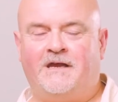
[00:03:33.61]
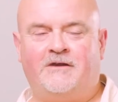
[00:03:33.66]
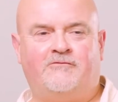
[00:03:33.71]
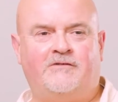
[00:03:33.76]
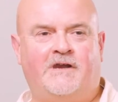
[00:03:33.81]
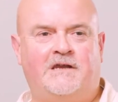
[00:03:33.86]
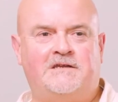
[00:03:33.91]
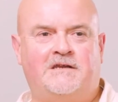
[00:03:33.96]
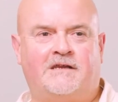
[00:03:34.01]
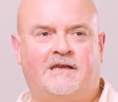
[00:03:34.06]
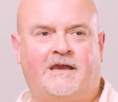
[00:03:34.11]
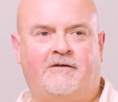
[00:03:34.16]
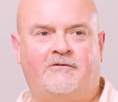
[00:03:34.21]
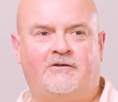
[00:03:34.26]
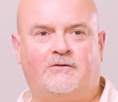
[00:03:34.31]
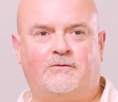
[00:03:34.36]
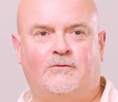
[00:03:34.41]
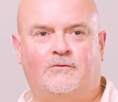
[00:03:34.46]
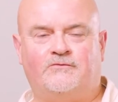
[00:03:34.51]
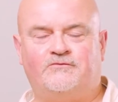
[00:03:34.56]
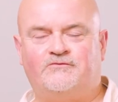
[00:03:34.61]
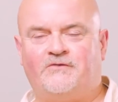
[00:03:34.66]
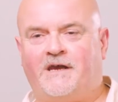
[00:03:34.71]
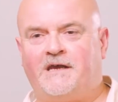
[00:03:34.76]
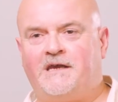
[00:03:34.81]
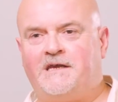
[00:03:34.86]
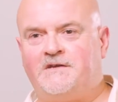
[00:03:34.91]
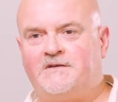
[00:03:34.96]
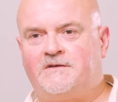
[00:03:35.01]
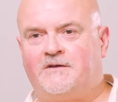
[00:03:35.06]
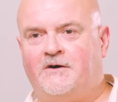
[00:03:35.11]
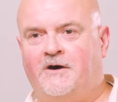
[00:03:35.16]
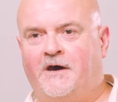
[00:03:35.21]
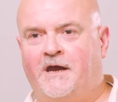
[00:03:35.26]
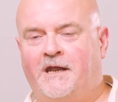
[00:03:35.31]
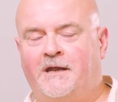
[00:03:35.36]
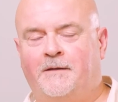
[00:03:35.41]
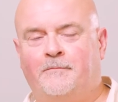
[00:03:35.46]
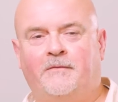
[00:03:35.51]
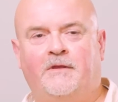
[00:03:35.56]
He created a character called
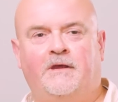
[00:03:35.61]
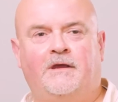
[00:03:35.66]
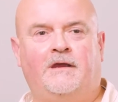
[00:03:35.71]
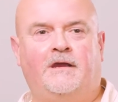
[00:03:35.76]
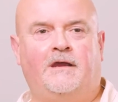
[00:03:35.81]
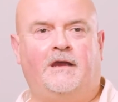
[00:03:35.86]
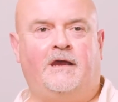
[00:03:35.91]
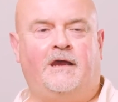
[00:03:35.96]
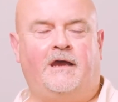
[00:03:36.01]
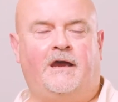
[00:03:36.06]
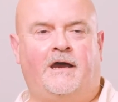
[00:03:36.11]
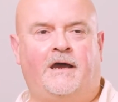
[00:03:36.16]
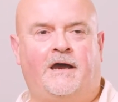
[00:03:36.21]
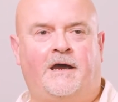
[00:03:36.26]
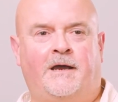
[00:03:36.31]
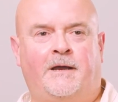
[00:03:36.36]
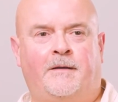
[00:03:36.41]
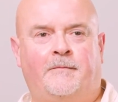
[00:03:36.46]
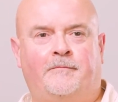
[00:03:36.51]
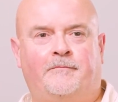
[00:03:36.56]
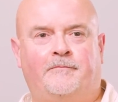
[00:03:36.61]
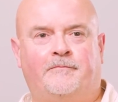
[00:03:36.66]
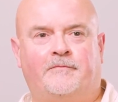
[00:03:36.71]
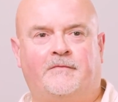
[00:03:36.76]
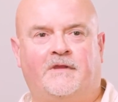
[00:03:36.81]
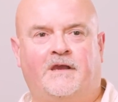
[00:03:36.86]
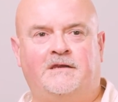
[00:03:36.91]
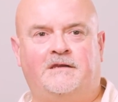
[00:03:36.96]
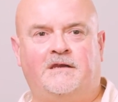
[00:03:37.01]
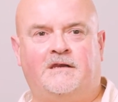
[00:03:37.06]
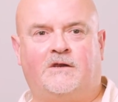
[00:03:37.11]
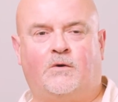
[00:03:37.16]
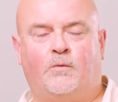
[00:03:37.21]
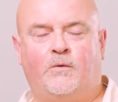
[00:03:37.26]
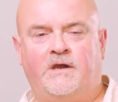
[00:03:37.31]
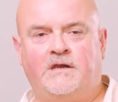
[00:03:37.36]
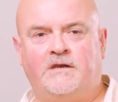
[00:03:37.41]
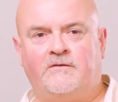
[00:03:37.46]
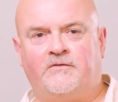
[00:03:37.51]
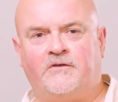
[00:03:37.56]
Frankenstein. He did
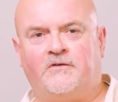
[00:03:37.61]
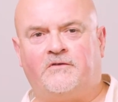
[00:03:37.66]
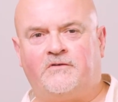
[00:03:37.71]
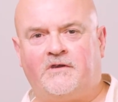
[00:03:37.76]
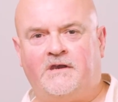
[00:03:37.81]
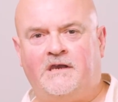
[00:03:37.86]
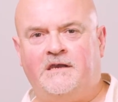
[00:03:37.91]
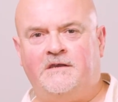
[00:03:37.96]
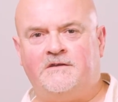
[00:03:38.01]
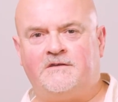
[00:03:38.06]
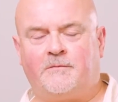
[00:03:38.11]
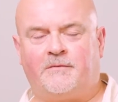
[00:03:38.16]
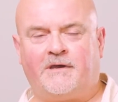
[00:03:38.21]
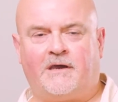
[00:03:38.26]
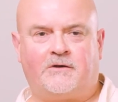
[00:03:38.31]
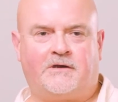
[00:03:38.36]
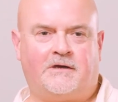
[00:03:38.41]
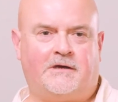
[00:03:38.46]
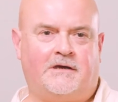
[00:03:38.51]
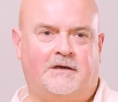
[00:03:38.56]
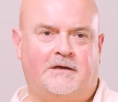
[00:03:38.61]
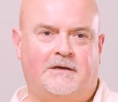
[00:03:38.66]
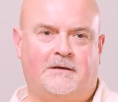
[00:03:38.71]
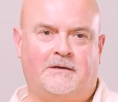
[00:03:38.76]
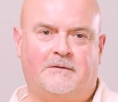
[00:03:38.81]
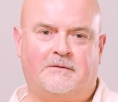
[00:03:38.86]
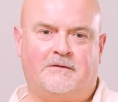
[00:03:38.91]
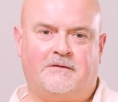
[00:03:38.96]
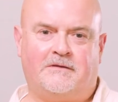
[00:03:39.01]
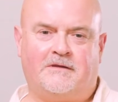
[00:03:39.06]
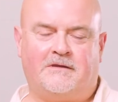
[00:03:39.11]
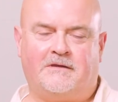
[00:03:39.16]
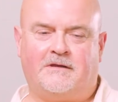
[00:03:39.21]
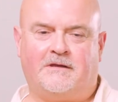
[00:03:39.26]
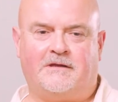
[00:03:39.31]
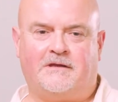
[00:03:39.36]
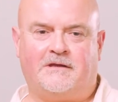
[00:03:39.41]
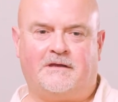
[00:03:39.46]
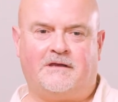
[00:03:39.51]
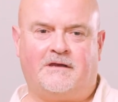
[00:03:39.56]
Queen of the Seas about
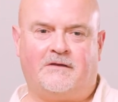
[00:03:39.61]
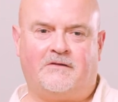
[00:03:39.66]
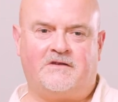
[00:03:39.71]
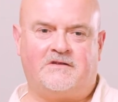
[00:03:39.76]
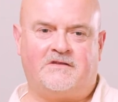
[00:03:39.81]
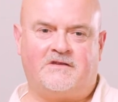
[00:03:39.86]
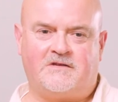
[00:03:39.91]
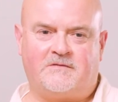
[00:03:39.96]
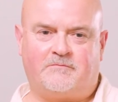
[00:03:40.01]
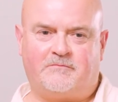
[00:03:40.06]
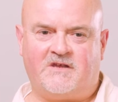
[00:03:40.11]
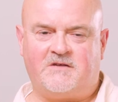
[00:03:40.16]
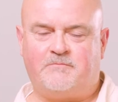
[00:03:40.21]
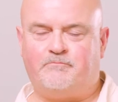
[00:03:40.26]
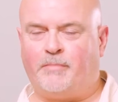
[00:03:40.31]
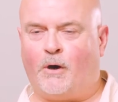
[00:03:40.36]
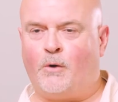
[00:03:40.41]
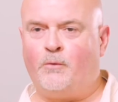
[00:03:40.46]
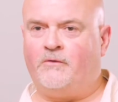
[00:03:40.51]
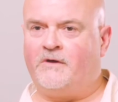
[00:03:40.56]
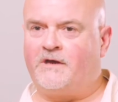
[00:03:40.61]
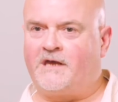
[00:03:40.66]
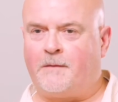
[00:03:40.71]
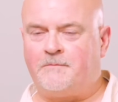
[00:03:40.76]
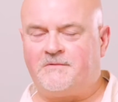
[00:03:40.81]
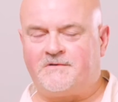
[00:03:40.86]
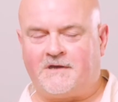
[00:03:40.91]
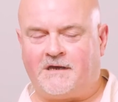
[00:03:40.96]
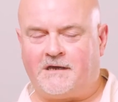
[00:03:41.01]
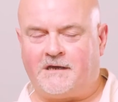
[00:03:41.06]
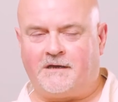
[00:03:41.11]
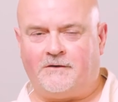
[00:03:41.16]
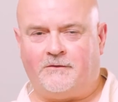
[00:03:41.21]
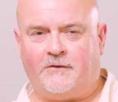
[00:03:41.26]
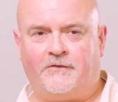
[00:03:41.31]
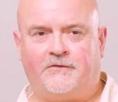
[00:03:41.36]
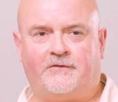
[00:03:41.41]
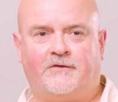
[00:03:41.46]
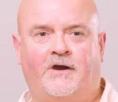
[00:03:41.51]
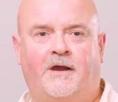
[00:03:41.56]
this boat that kept sinking
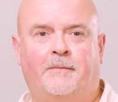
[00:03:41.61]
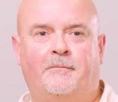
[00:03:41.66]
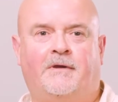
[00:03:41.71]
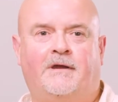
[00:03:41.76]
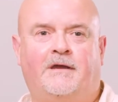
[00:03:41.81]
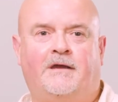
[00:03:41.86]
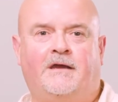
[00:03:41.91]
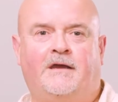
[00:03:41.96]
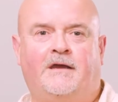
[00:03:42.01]
all the time.